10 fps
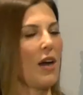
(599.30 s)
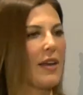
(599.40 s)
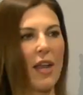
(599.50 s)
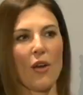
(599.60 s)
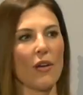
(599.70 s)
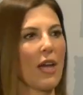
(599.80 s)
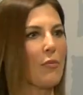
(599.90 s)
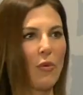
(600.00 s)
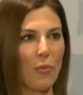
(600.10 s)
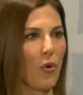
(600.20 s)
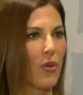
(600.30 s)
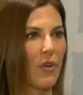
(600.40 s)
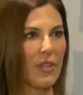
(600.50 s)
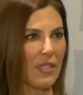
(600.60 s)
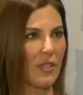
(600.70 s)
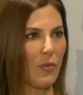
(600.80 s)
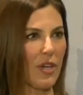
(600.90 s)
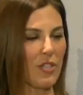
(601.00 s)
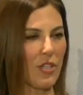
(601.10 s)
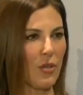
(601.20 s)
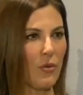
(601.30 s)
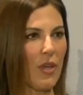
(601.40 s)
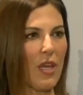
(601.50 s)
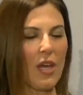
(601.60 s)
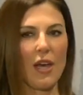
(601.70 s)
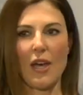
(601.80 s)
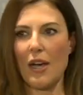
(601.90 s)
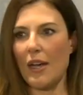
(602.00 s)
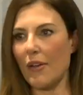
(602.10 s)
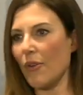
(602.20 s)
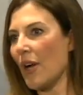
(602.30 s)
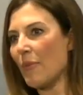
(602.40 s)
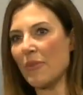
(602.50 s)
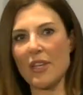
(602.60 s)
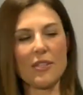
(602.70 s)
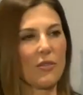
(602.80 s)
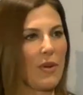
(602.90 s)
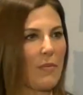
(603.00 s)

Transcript: air and I'm a reporter and this is what I do, or I'm this or I'm